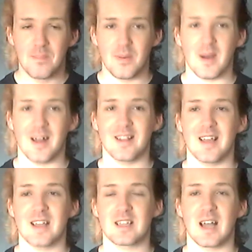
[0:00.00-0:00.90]
But
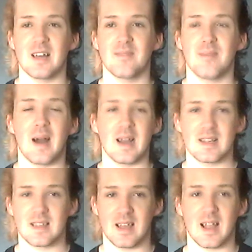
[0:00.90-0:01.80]
that's kind of
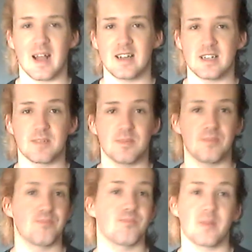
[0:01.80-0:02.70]
my thing. I just
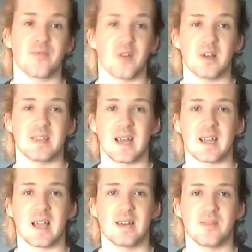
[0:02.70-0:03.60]
prefer
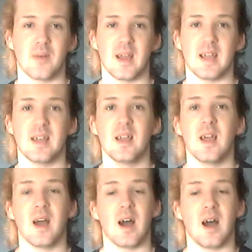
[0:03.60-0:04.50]
that kind of way.
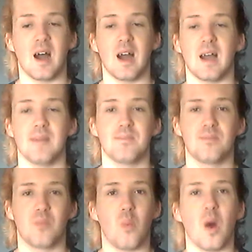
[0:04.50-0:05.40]
I
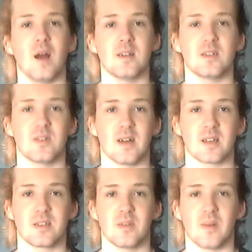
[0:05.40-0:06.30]
want to
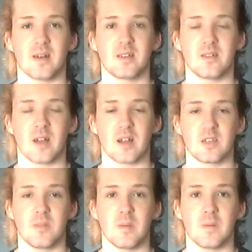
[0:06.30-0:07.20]
actually want to talk
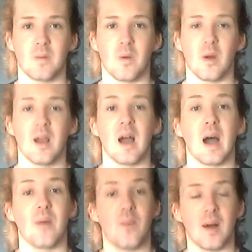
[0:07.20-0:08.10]
to people more.
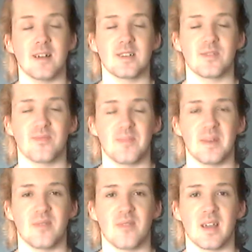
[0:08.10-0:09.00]
I want to
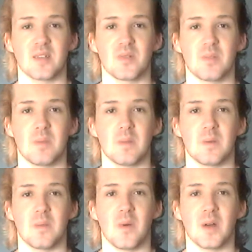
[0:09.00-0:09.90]
be faced with
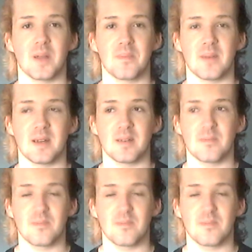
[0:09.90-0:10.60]
people more, but